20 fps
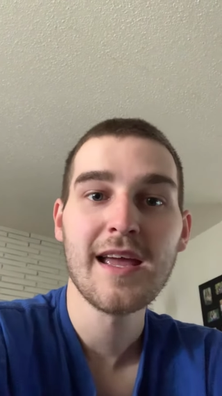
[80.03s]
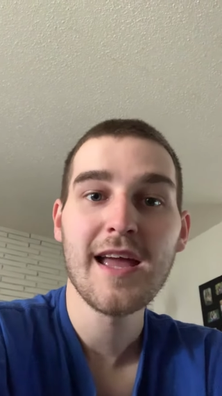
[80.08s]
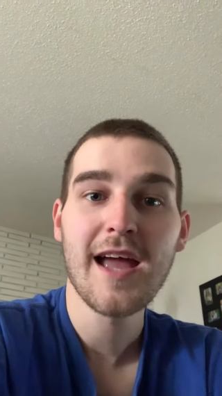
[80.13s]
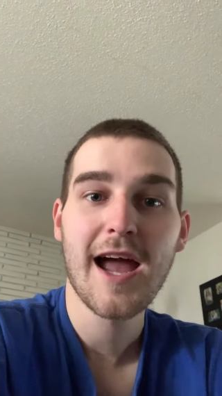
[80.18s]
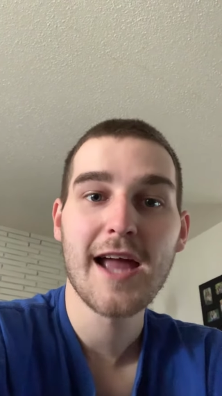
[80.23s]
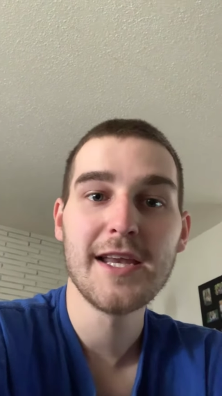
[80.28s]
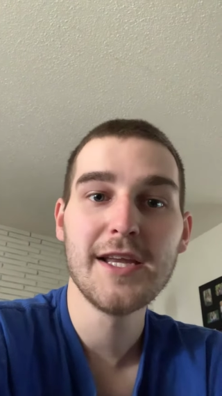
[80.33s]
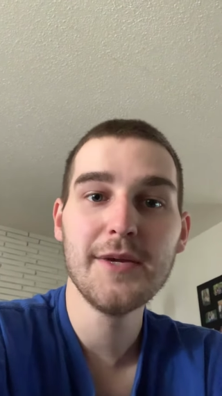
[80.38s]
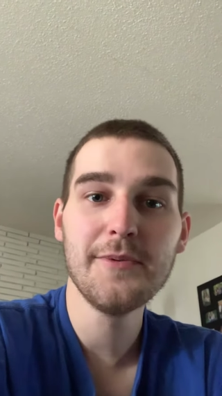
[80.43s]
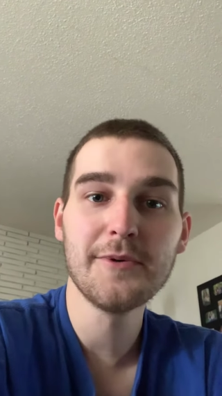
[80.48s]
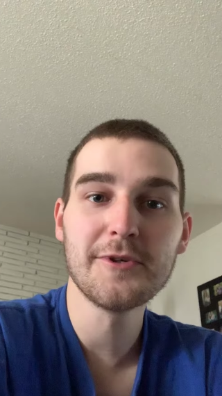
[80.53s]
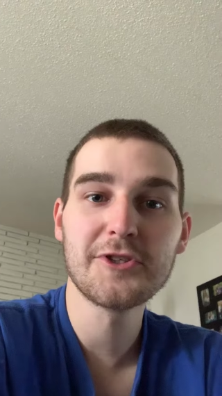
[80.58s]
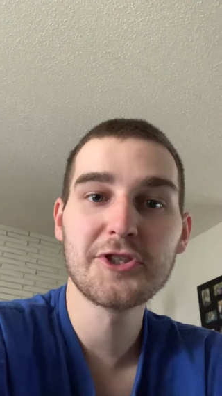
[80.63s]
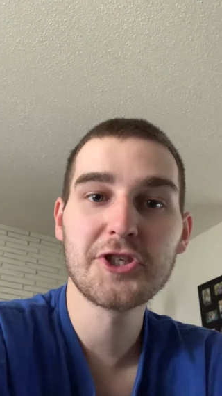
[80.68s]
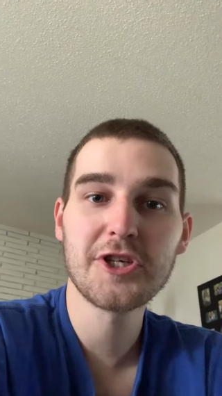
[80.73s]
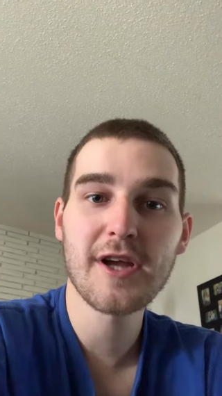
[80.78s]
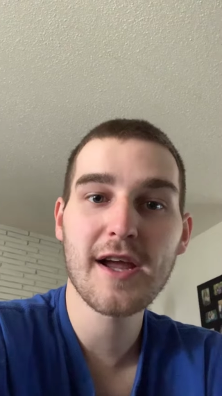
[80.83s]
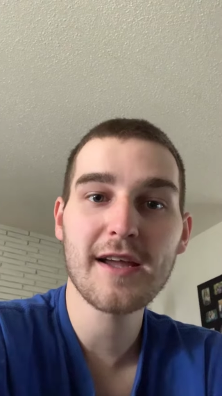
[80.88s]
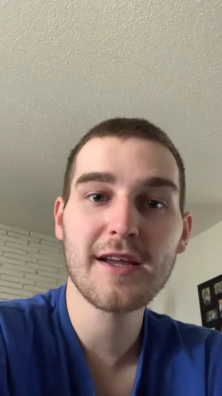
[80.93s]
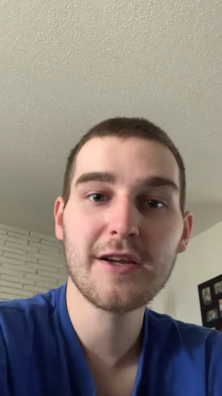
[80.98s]
and you will
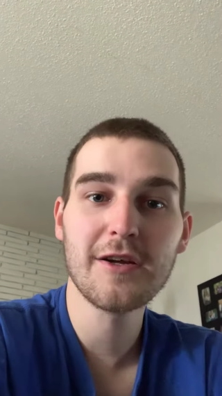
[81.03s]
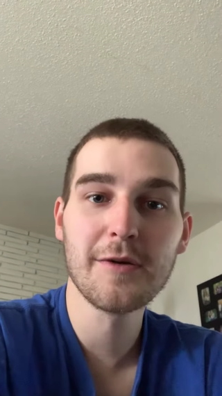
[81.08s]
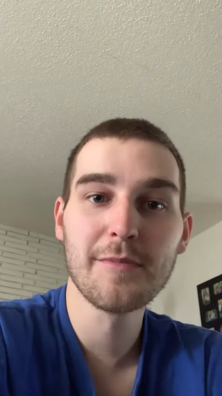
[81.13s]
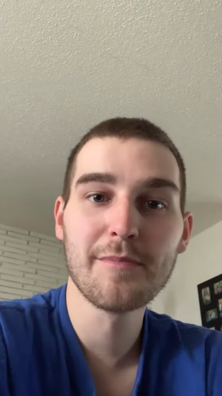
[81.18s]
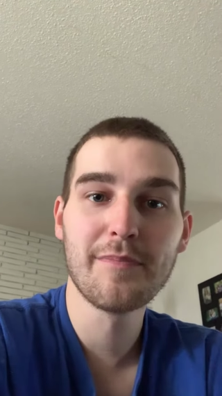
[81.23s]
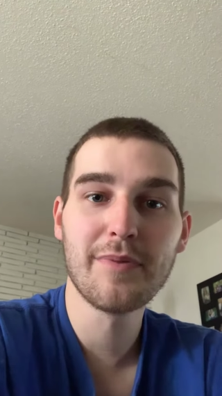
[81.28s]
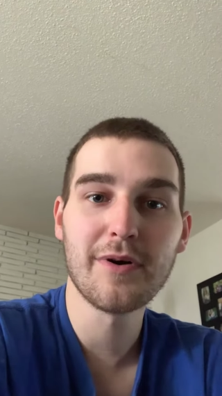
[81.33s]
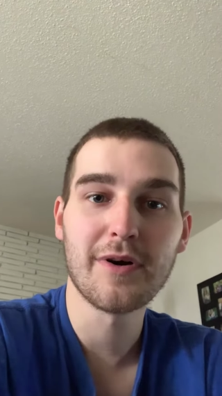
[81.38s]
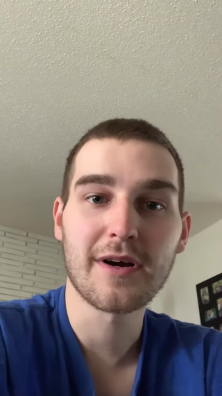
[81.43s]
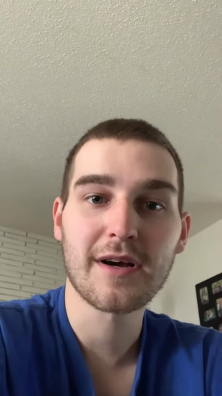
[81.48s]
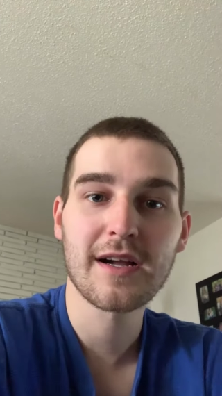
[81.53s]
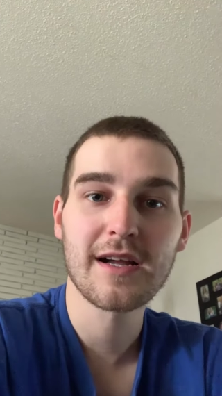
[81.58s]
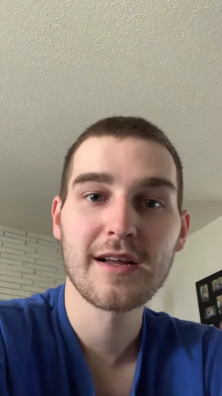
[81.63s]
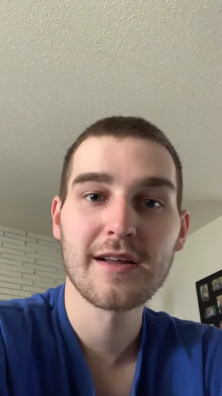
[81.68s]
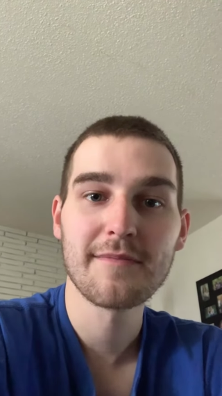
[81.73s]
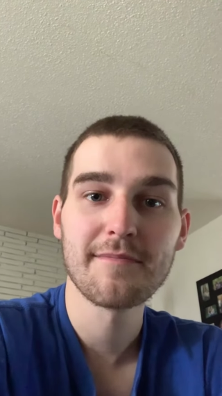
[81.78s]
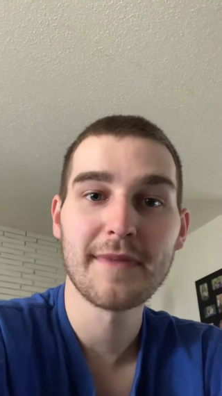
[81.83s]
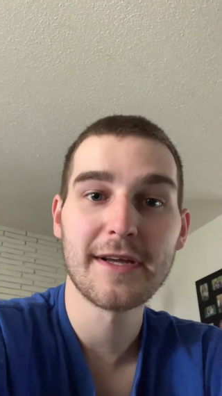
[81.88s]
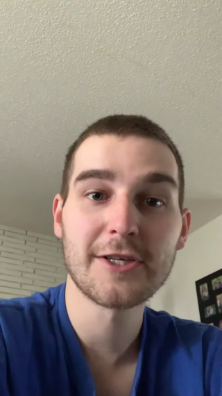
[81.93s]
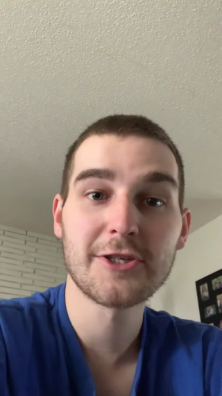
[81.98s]
check your book.
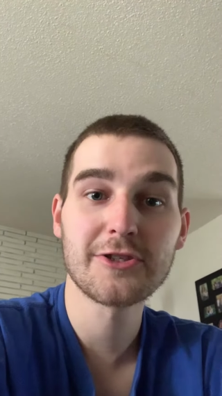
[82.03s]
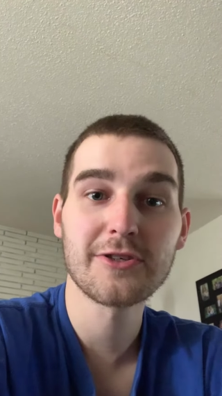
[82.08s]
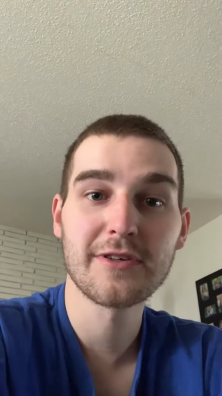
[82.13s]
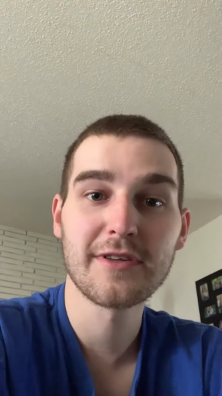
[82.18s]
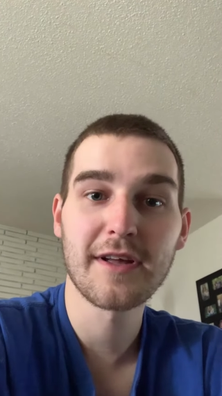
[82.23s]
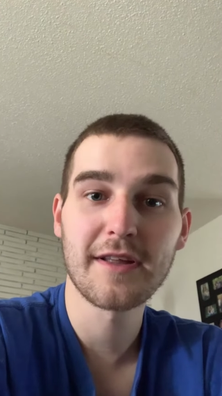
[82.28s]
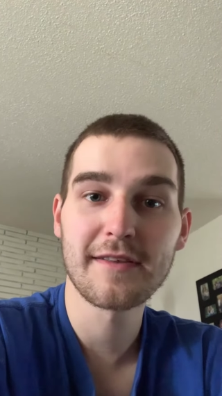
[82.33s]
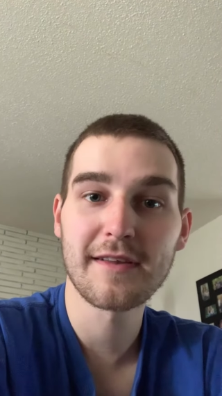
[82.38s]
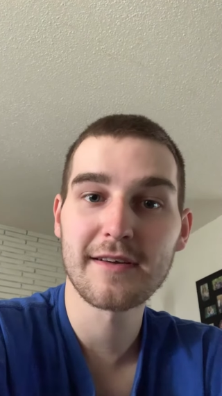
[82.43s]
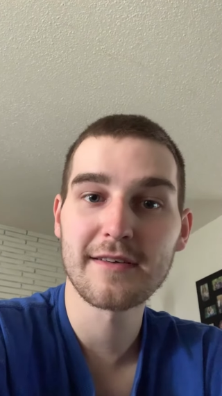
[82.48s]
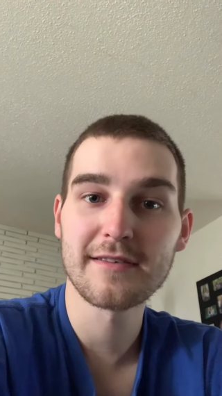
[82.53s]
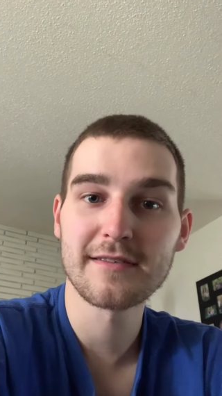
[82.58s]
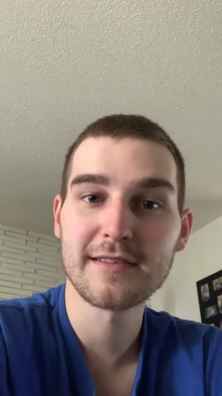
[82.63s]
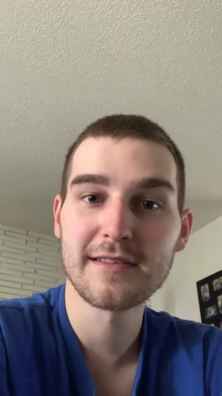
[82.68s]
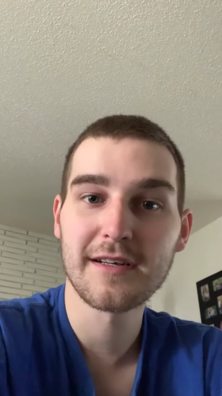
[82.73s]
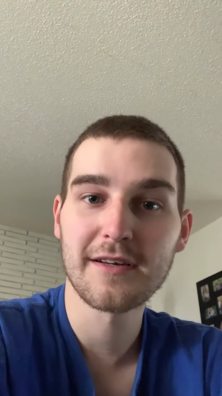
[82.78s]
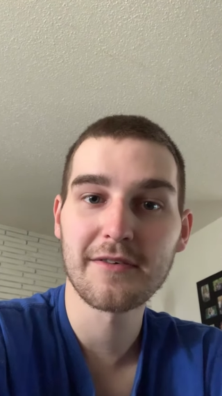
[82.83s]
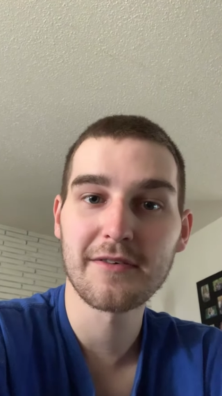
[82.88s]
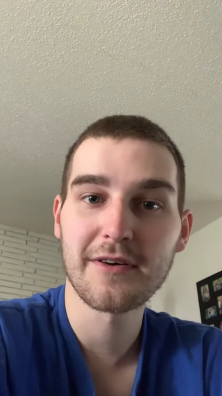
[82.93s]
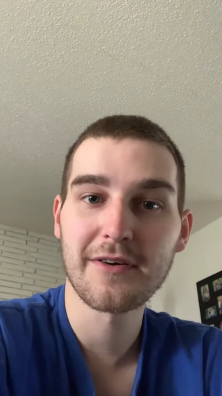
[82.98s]
Make sure that there's,
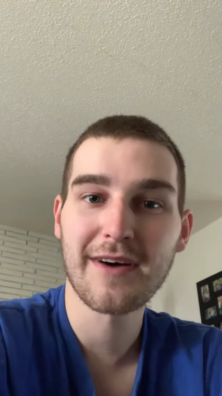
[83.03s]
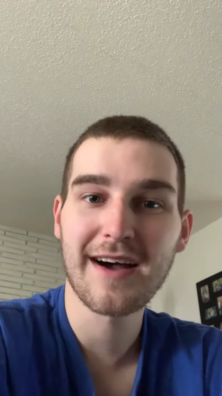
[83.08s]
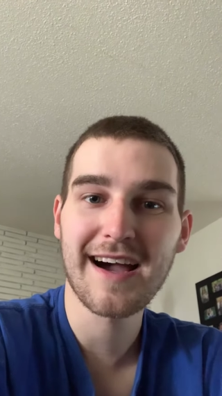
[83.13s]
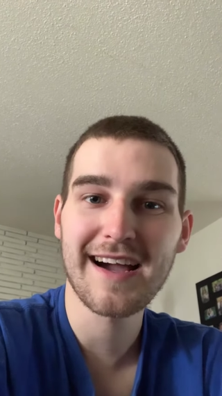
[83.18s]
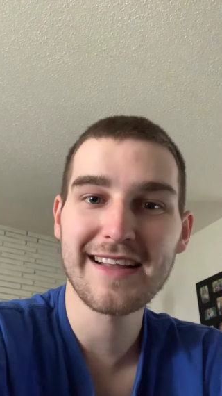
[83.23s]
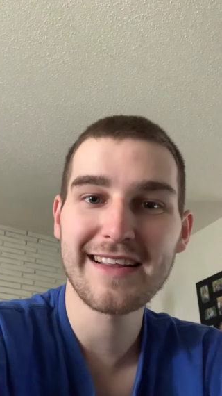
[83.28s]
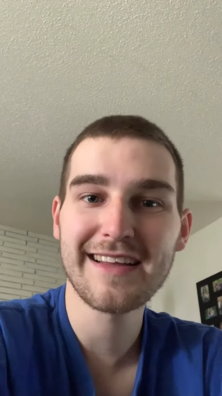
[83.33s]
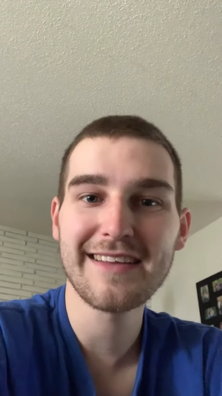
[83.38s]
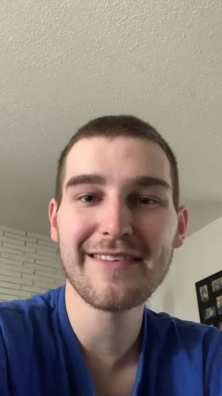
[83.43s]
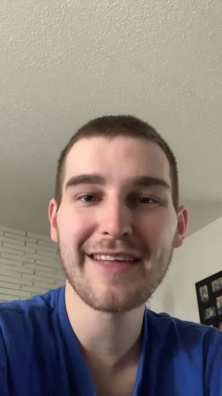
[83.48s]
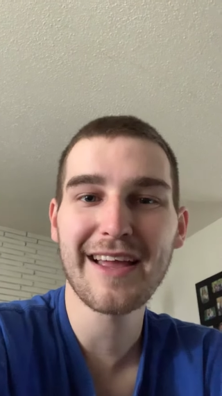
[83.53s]
you know, no highlight.